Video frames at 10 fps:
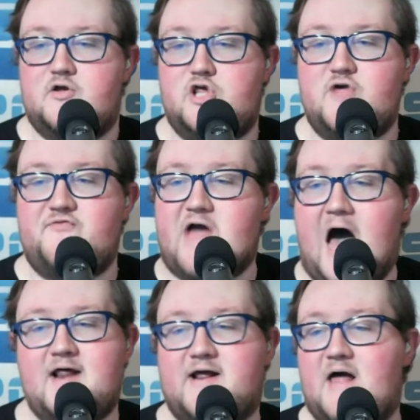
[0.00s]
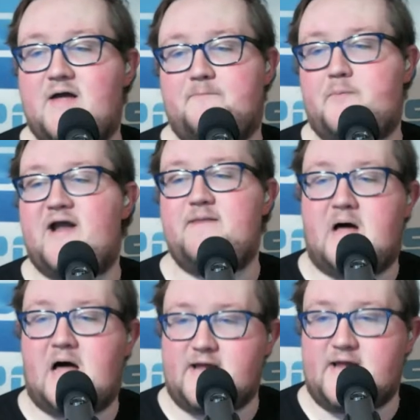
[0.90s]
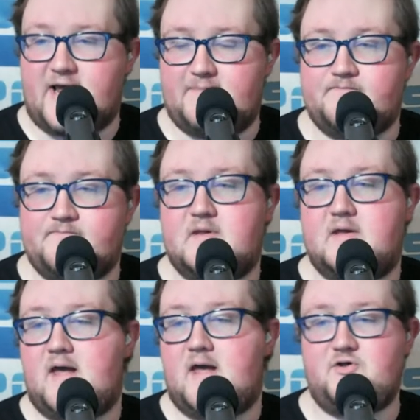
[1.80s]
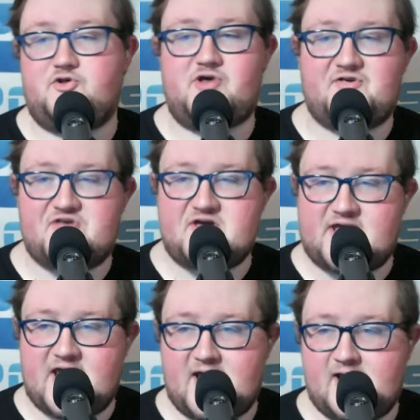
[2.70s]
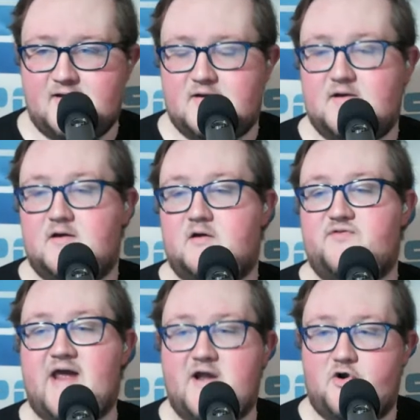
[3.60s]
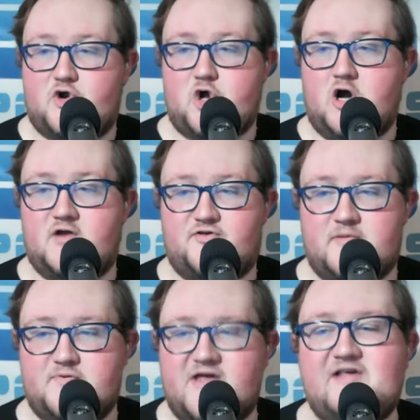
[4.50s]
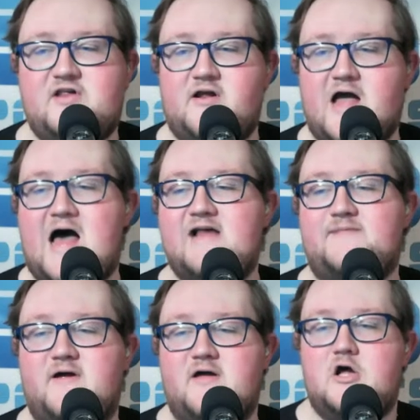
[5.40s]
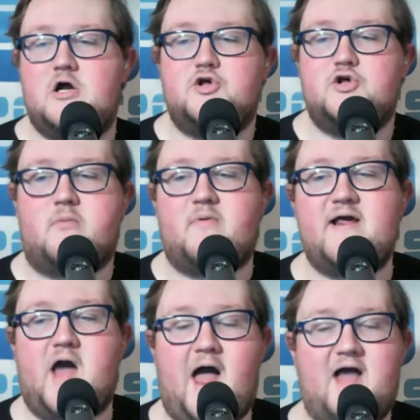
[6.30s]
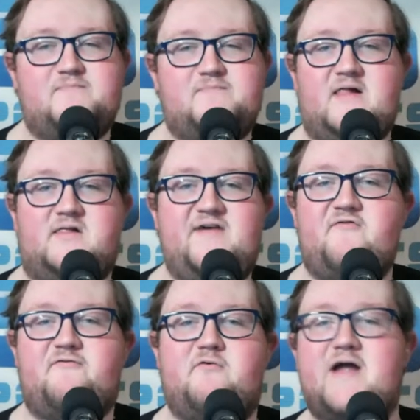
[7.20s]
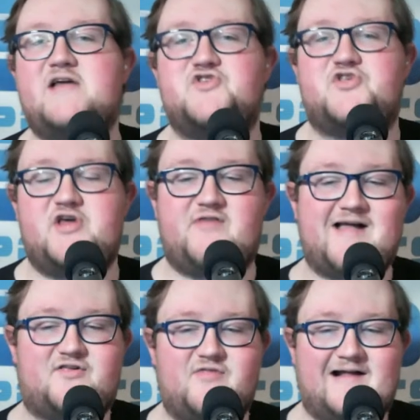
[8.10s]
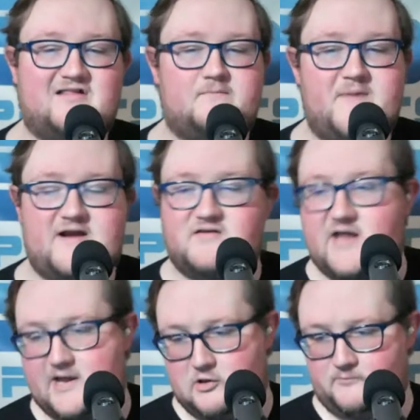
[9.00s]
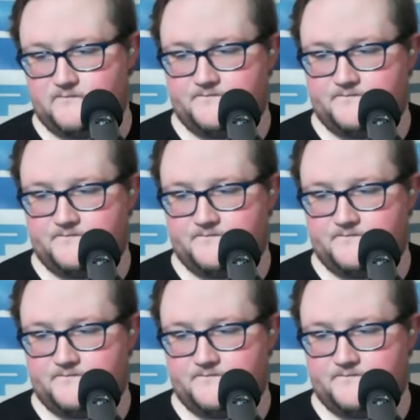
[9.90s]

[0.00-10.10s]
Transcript: You've got a guy like Braden Maye and Jesse King, Tanner Cook, some decent guys, but so many guys might leave in free agency. That's a big deal.